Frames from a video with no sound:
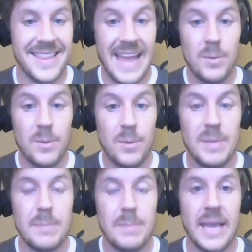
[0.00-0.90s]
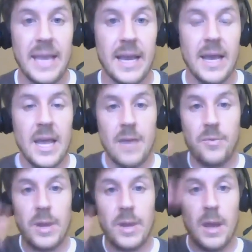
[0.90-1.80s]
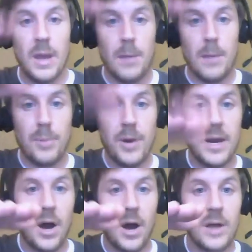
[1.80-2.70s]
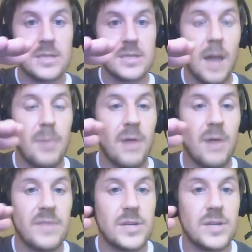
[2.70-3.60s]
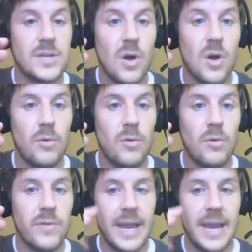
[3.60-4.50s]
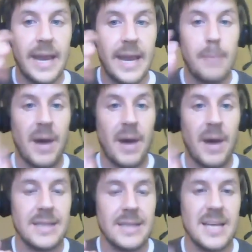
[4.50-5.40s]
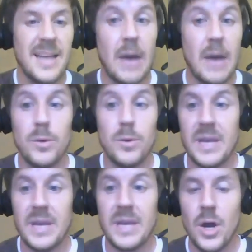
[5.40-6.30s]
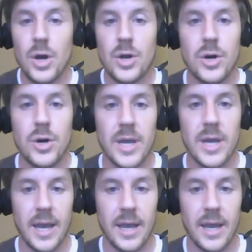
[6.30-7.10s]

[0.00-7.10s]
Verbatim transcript: That would be baking. If we put it on top of the stove in a pot, that would be cooking.